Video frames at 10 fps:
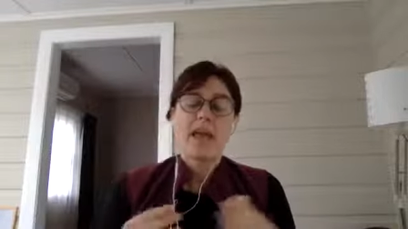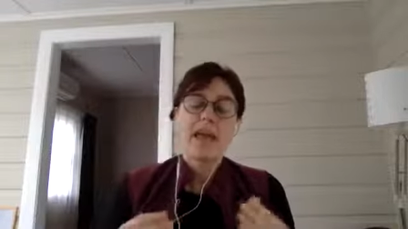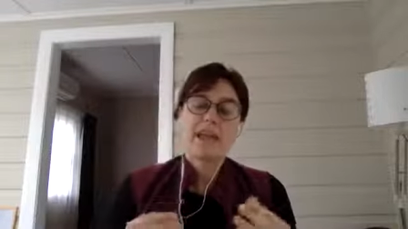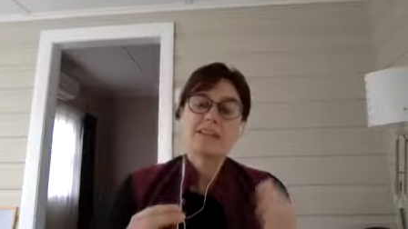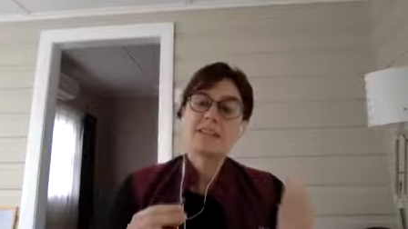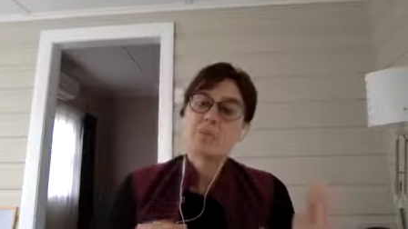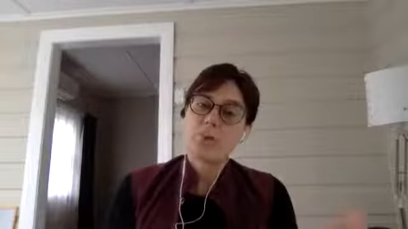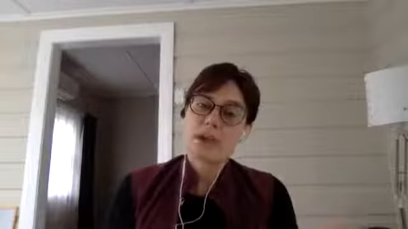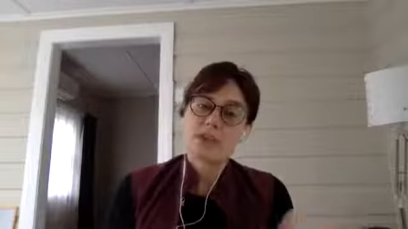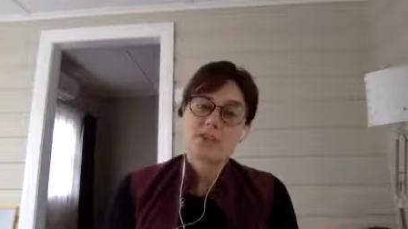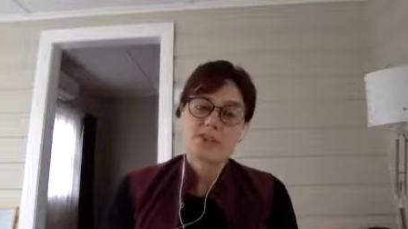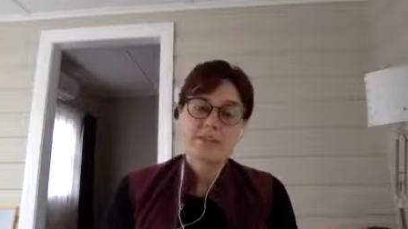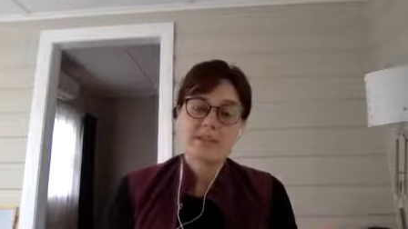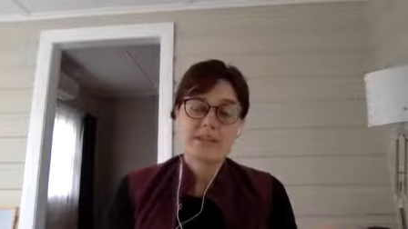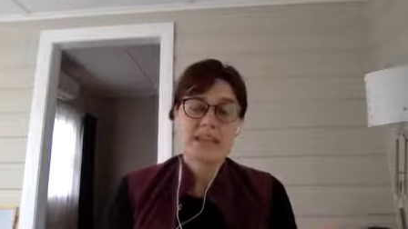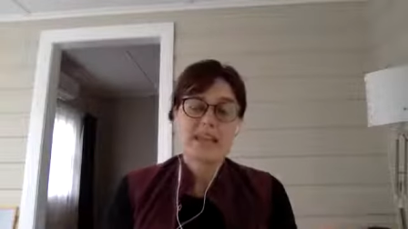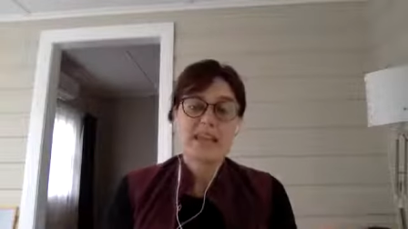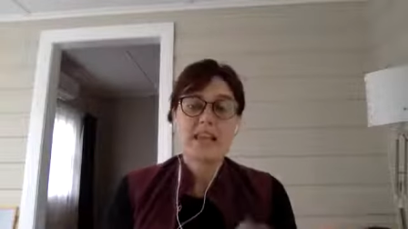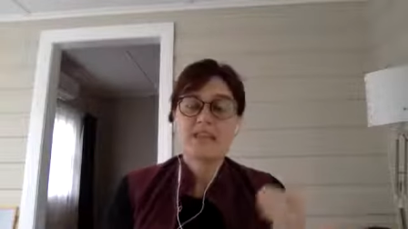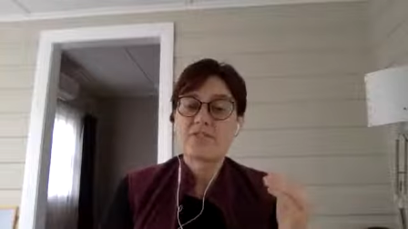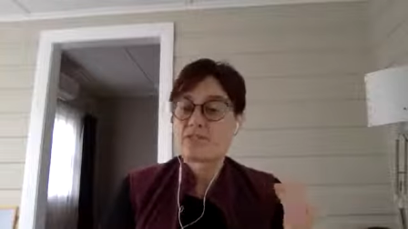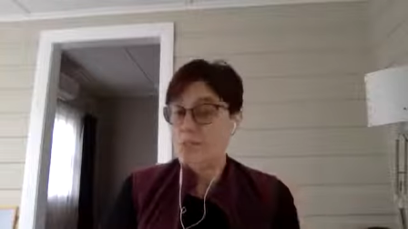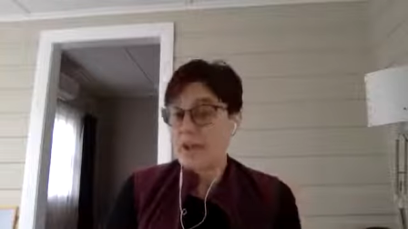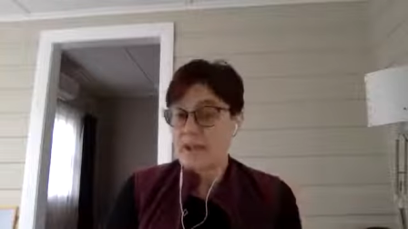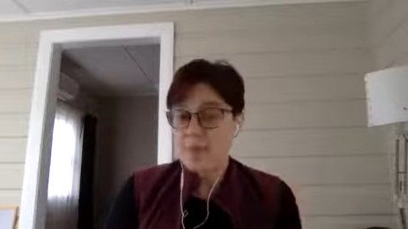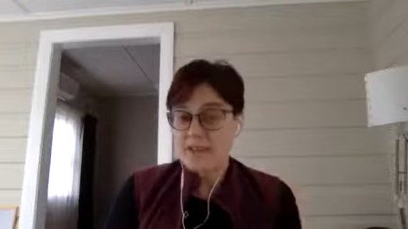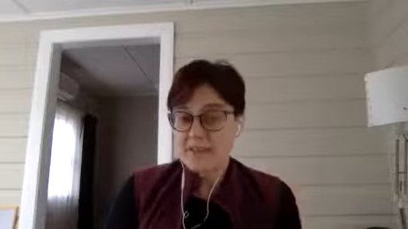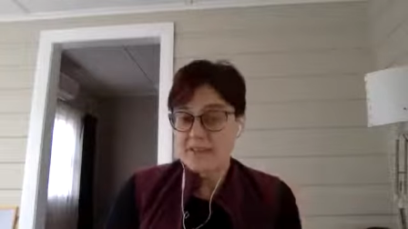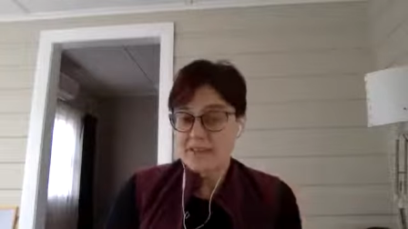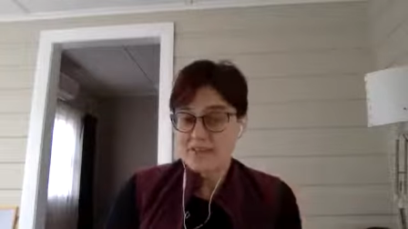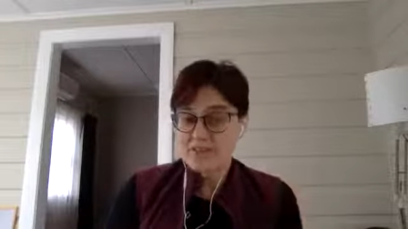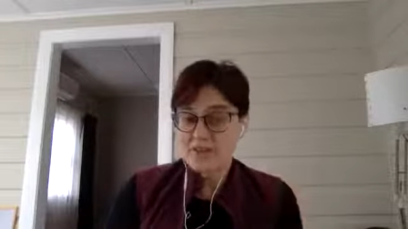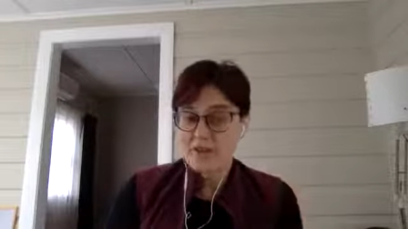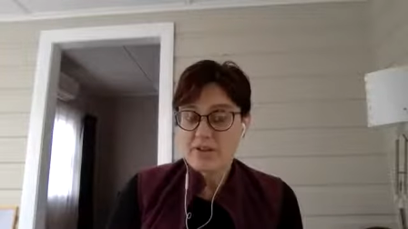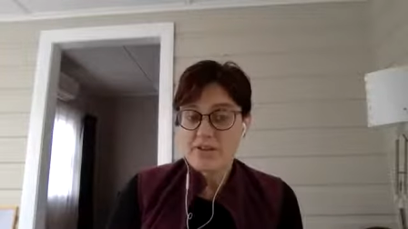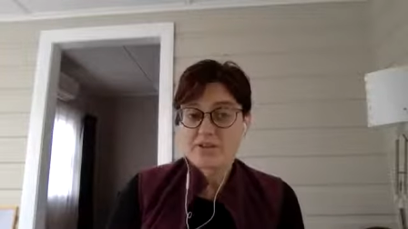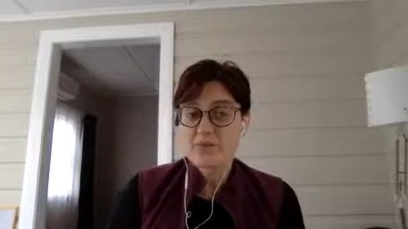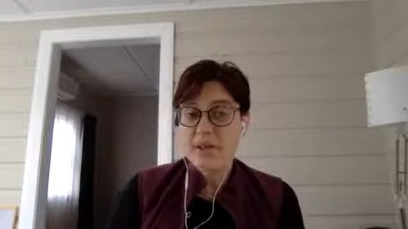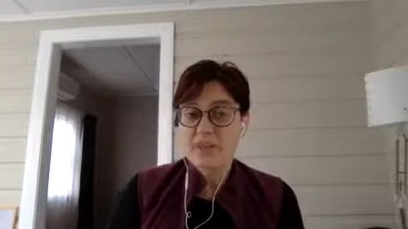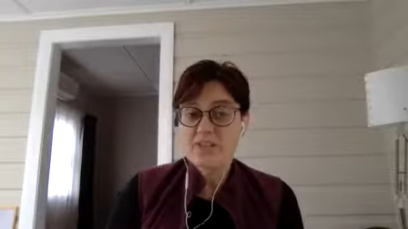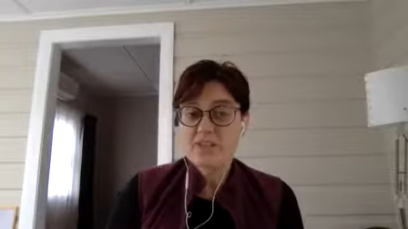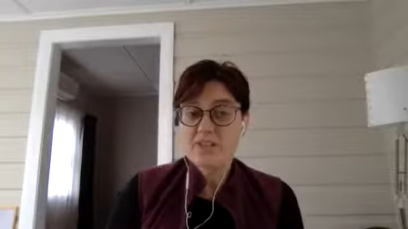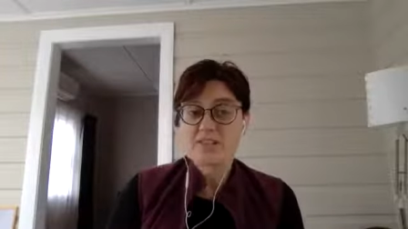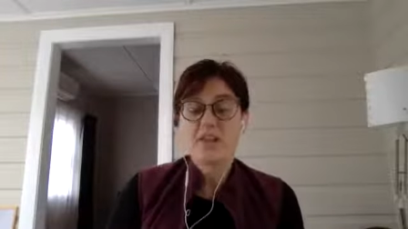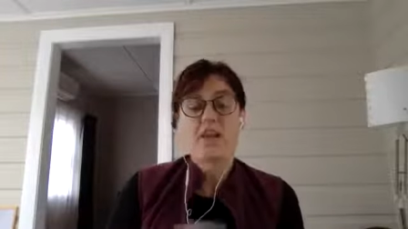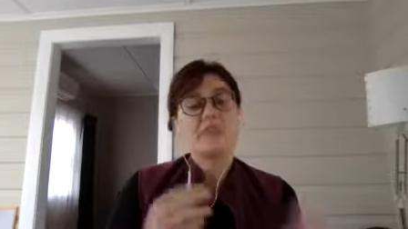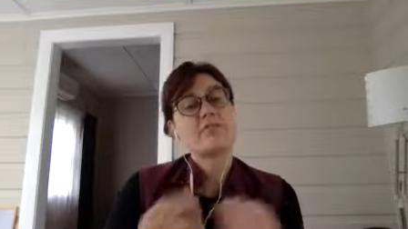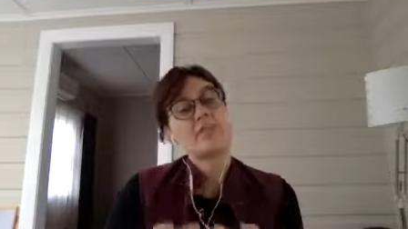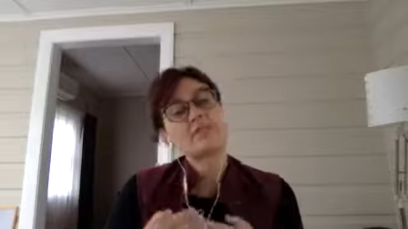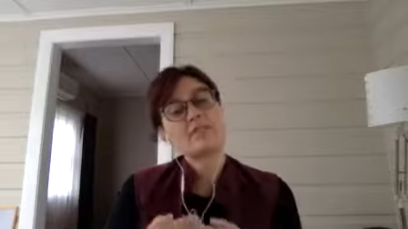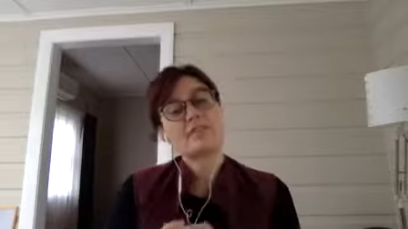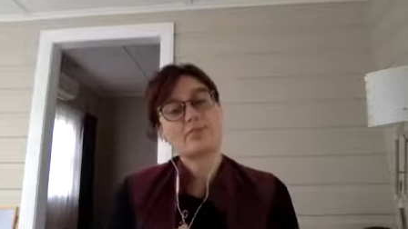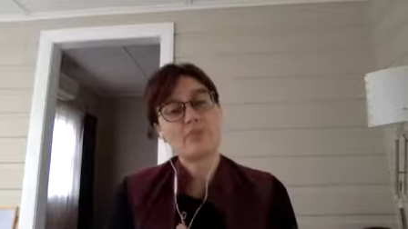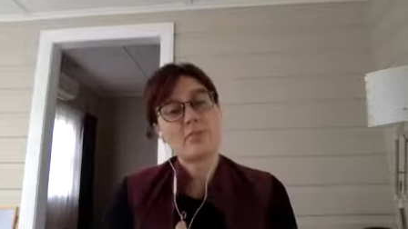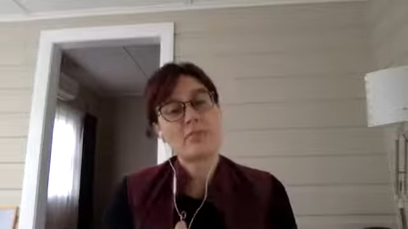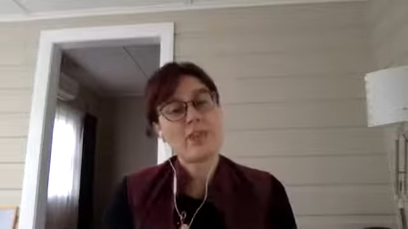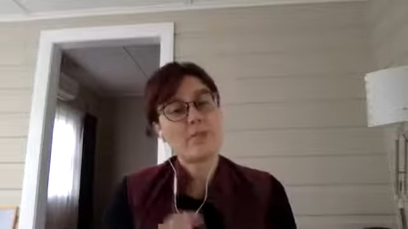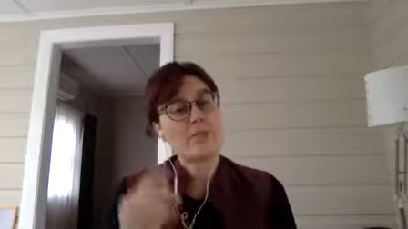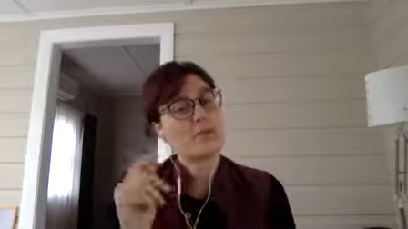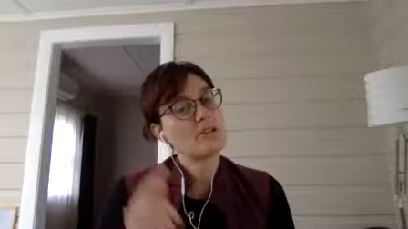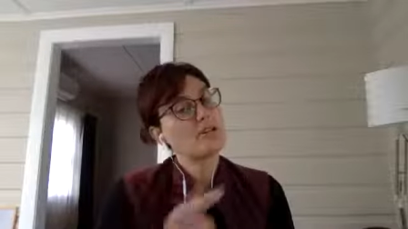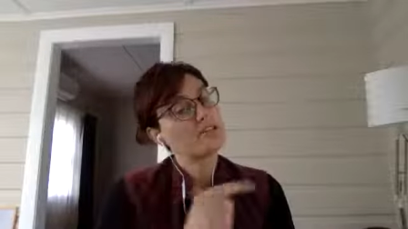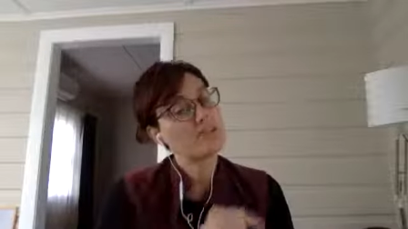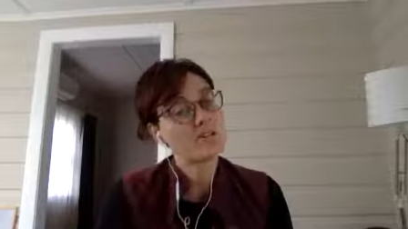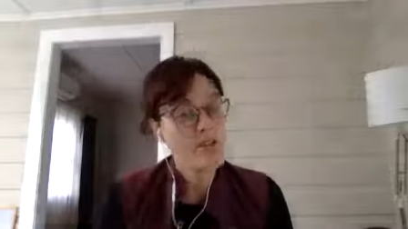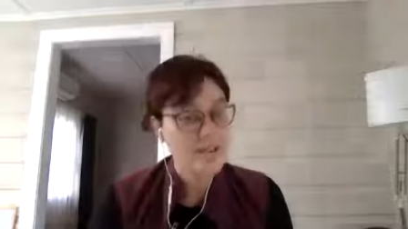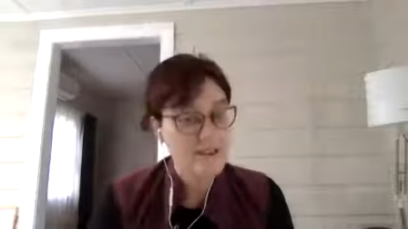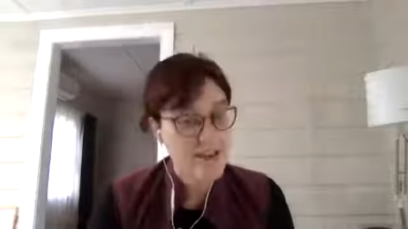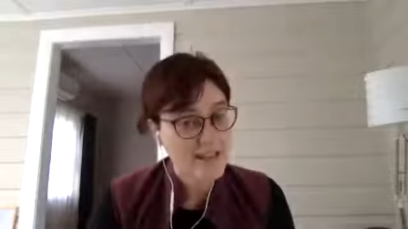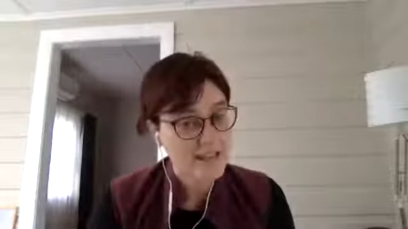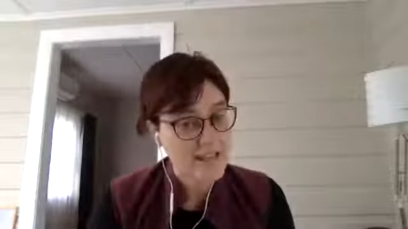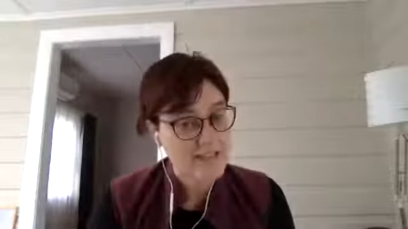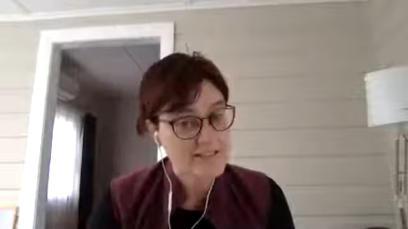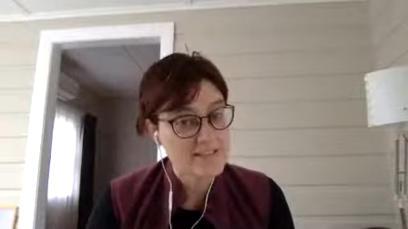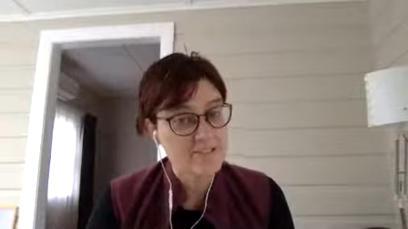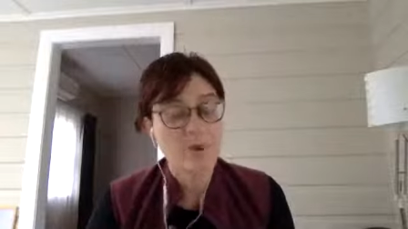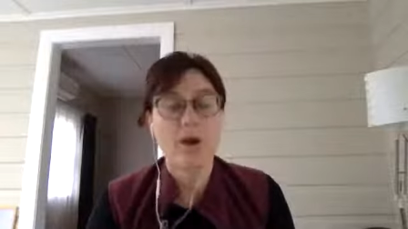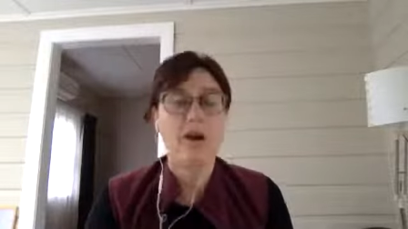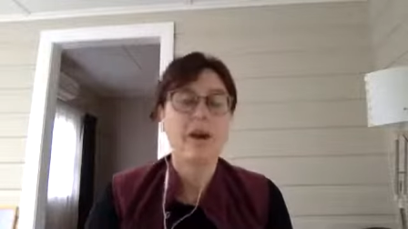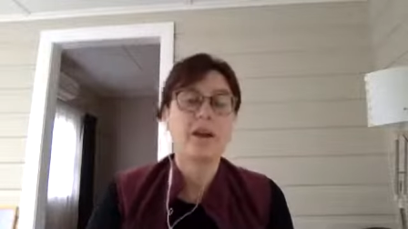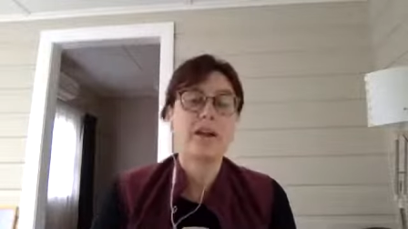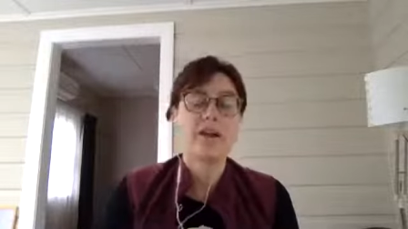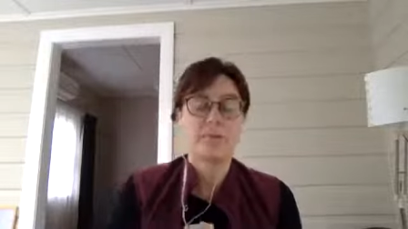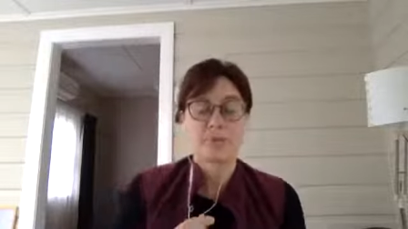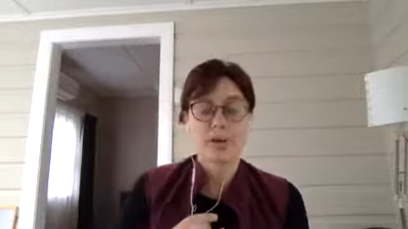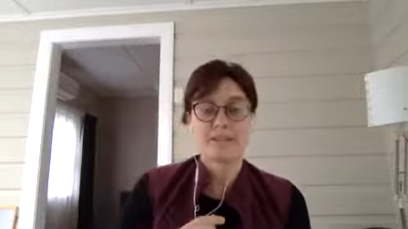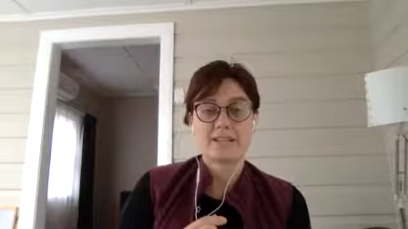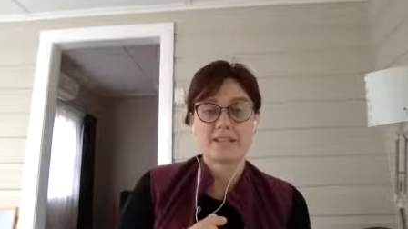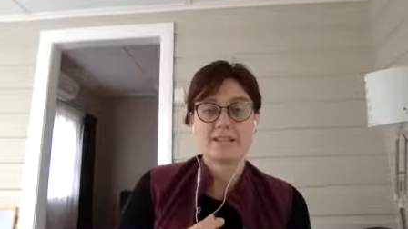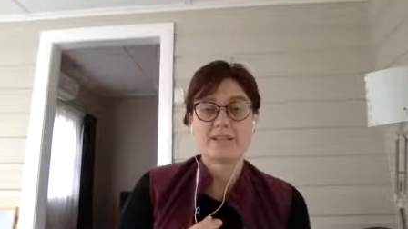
and the wage subsidy is for $21,000 of wages versus JobKeeper, which is $39,000 per apprentice.